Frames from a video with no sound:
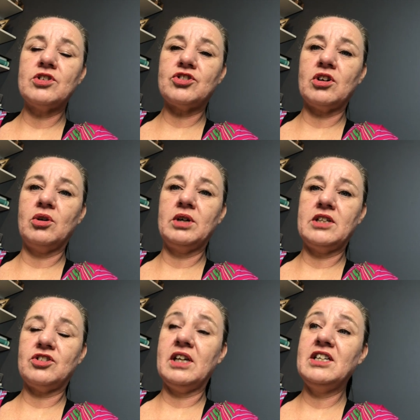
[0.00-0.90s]
so
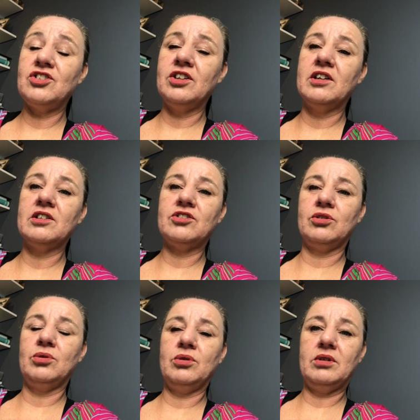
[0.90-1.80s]
it's easier
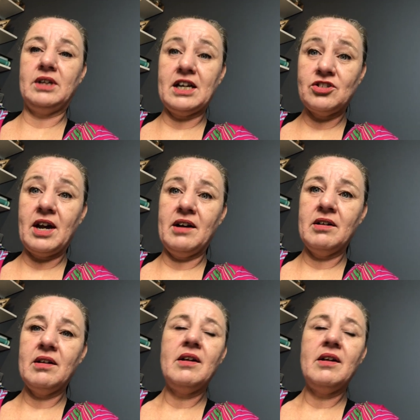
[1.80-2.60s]
to get there.